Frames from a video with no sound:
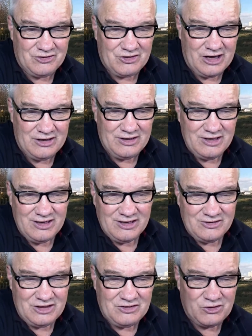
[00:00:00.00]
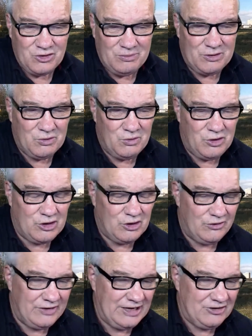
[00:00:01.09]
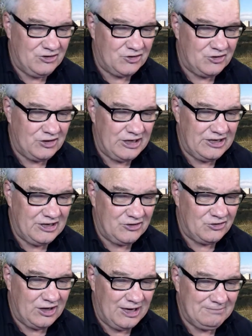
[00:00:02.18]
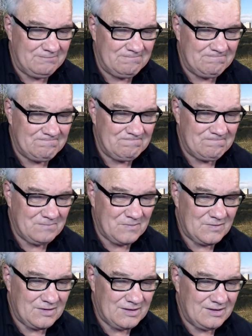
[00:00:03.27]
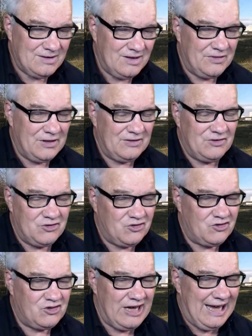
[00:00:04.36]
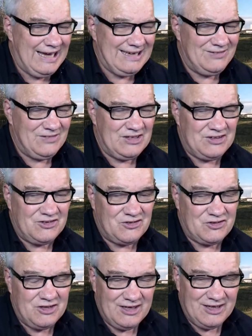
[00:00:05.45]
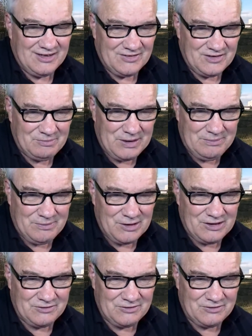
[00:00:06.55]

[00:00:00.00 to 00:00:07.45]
So, need to do a bit of work on that just to get it. I think the scale of it, it's the people are